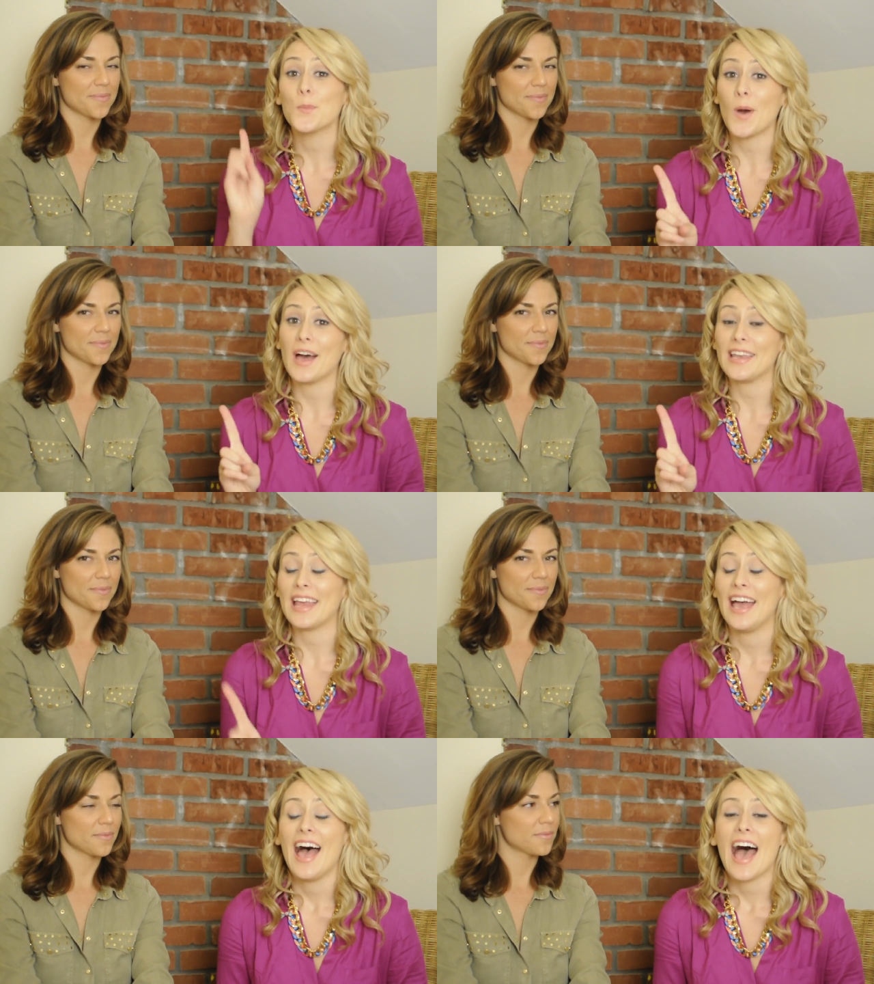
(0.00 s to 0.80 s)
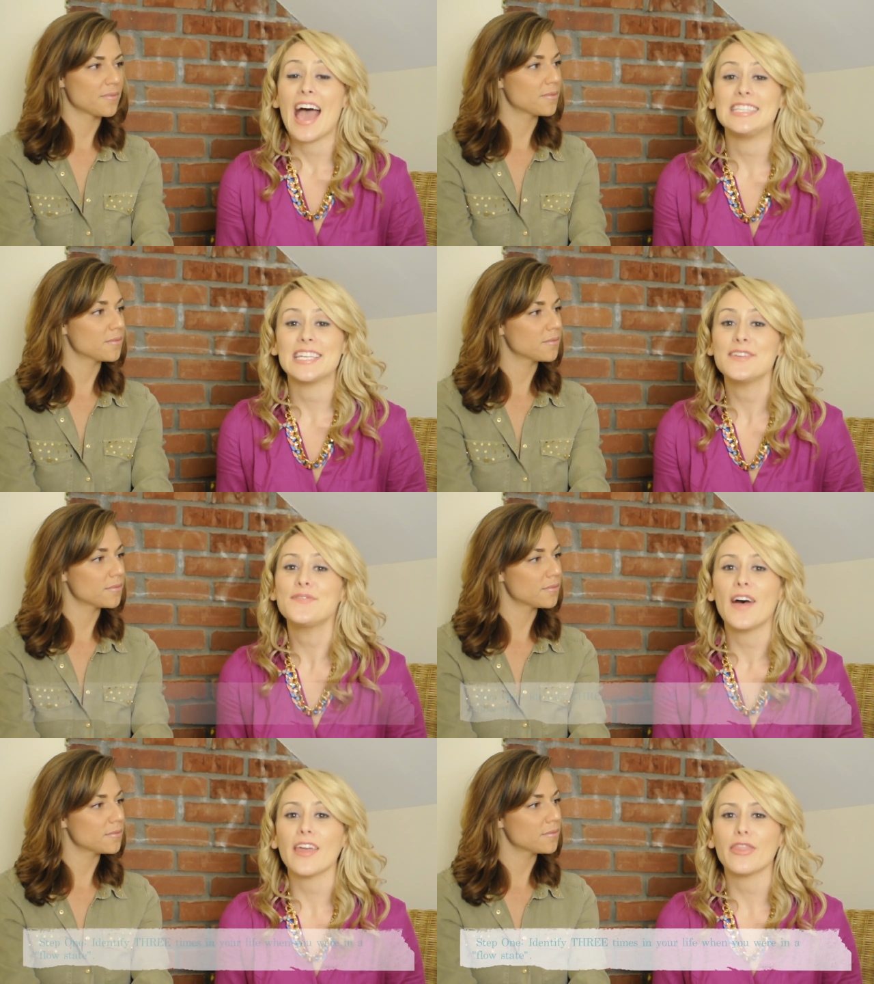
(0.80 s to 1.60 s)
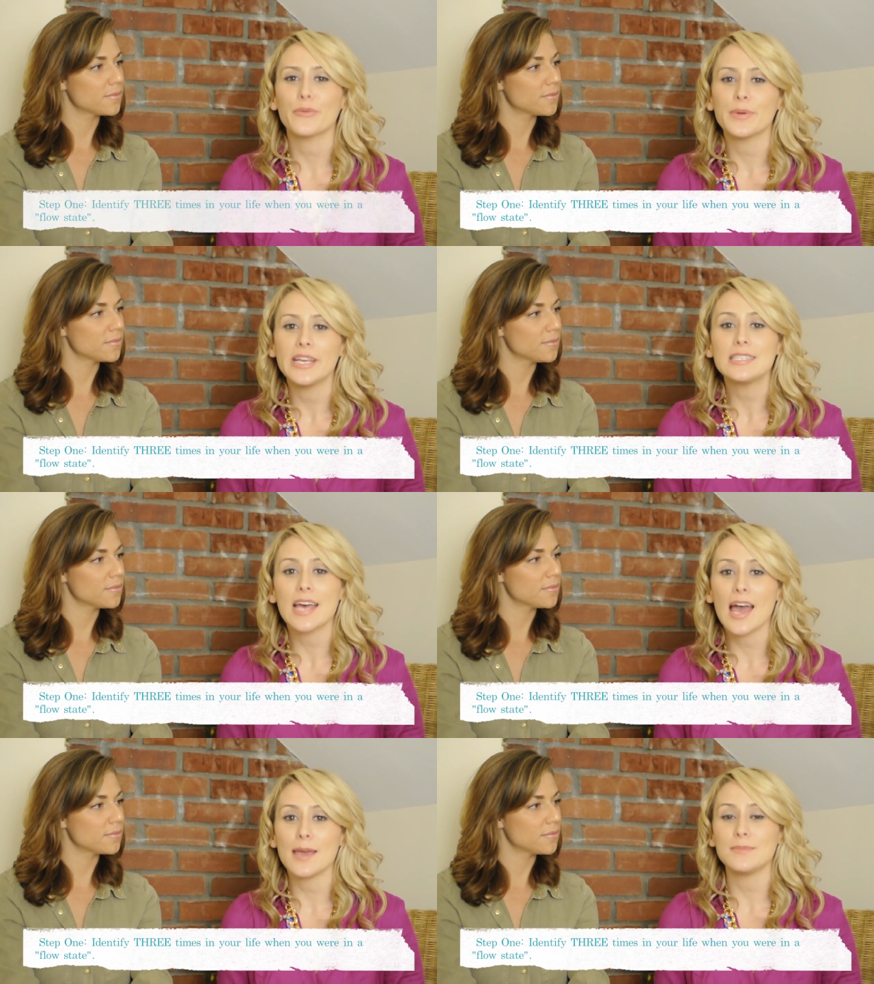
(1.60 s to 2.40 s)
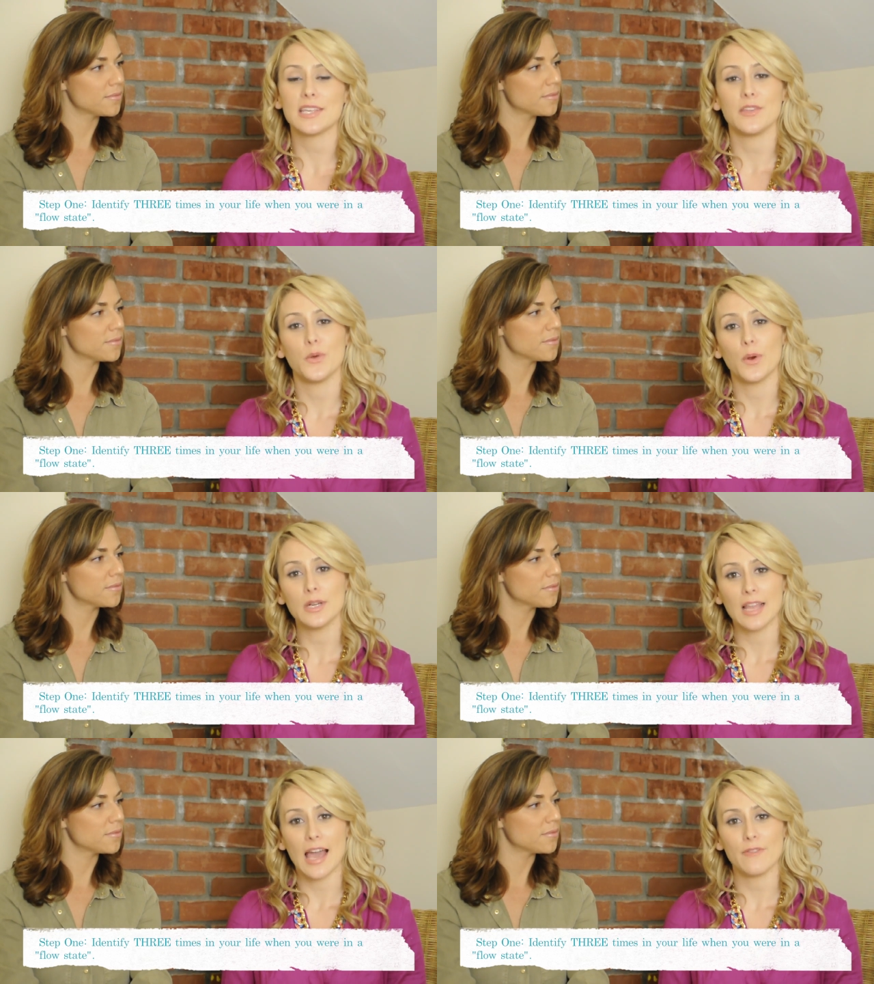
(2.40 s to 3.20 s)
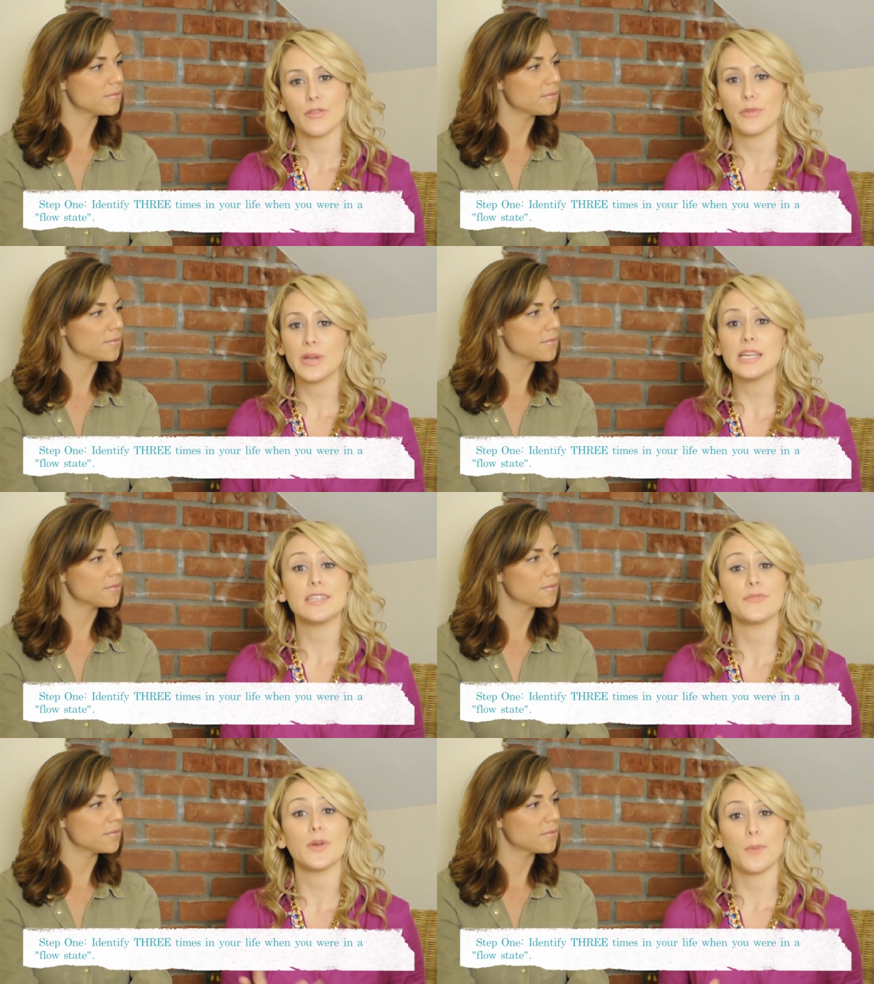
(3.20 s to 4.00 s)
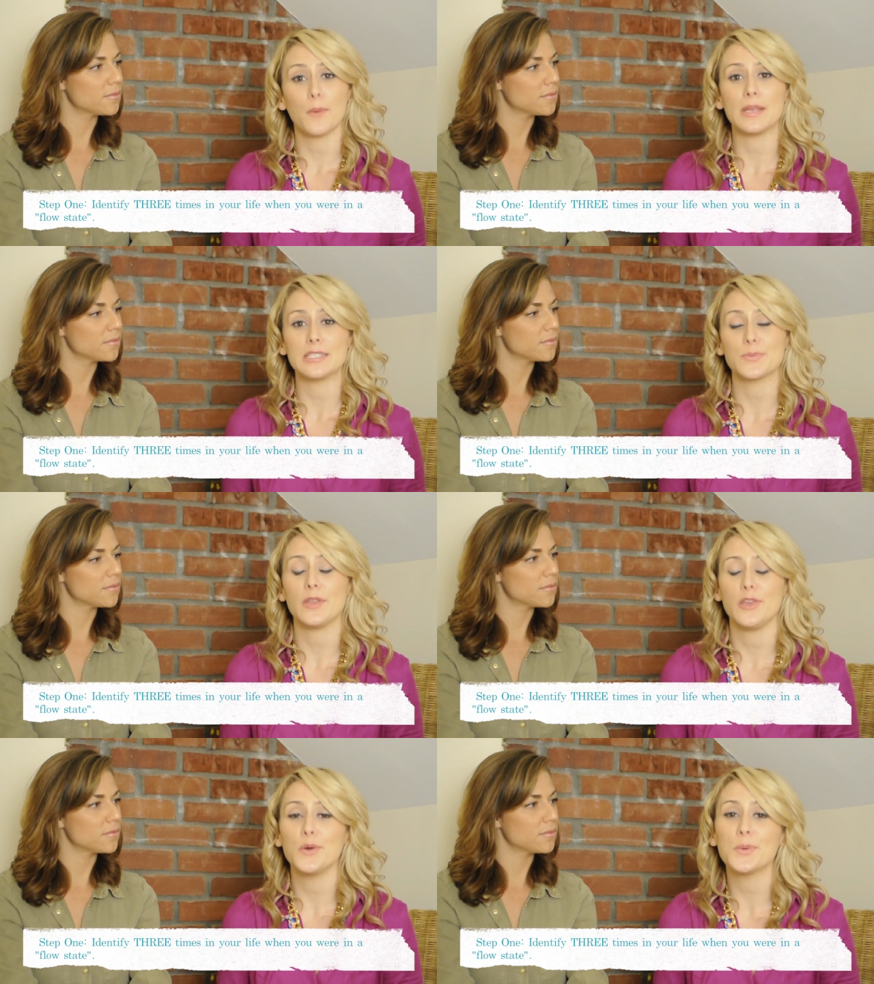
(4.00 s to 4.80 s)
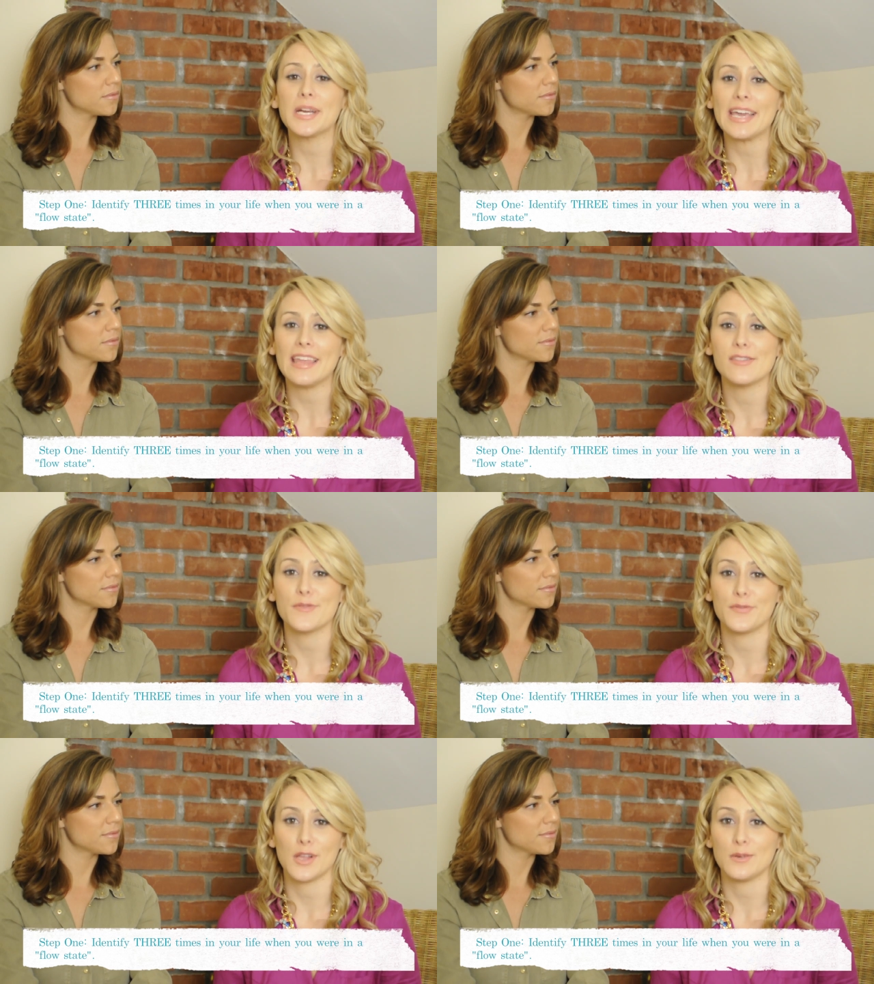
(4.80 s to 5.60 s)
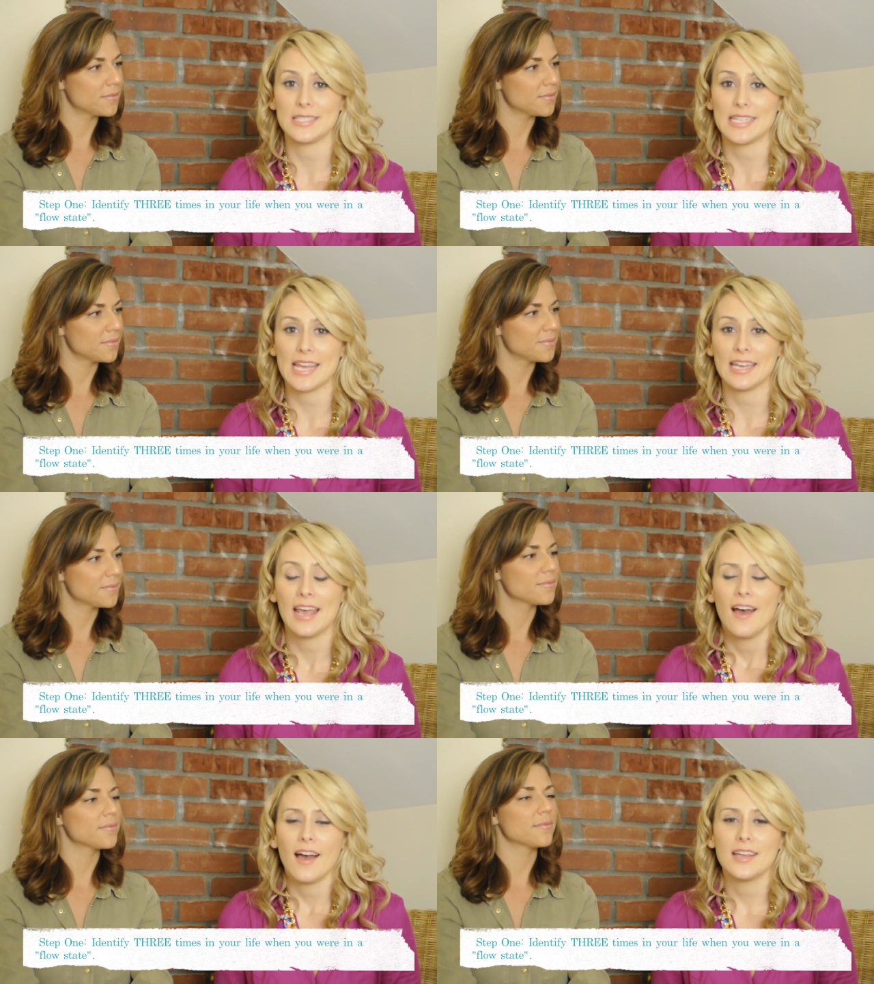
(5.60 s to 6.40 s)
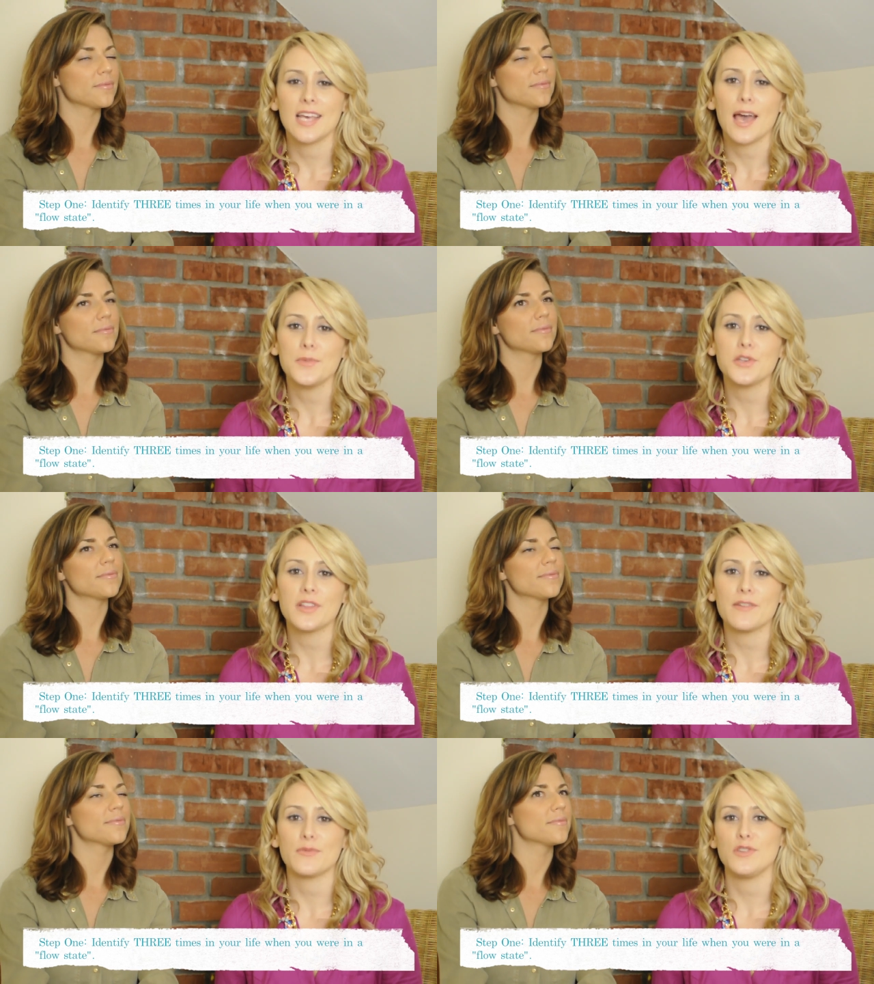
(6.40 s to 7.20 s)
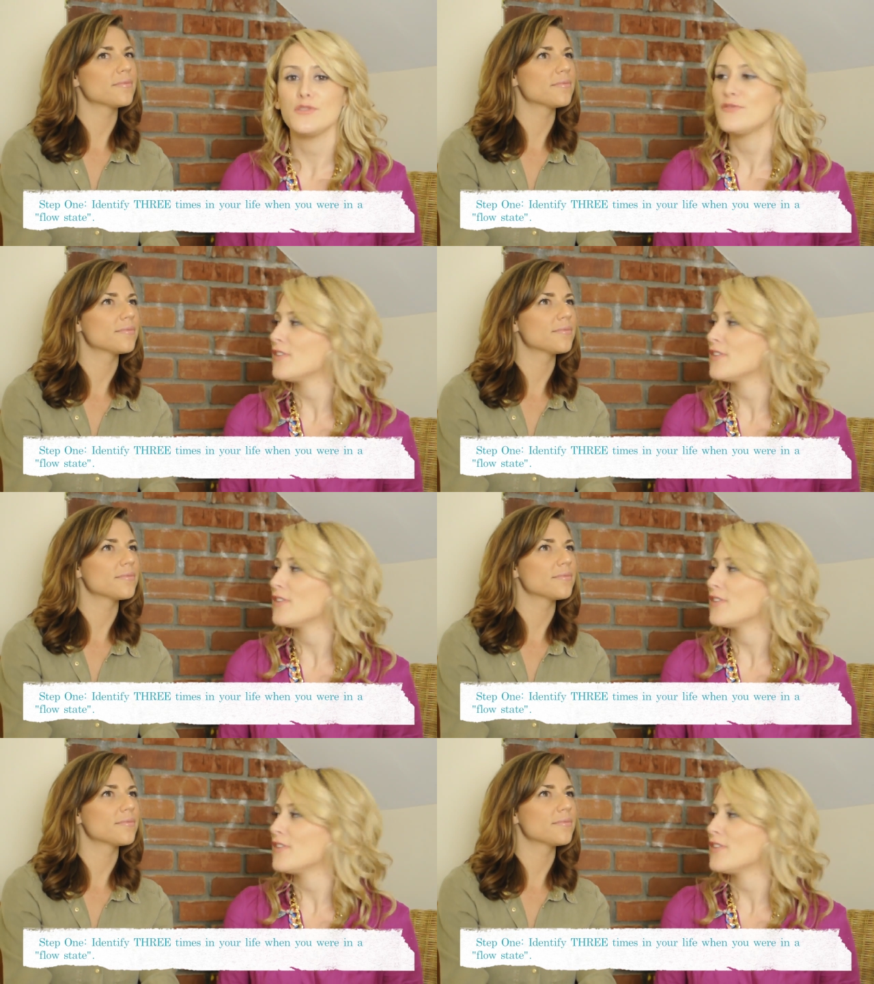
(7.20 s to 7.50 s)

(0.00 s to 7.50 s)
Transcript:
Speaker 1: one, identify three times in your life, three different moments when you were in the flow state. A time in your life when you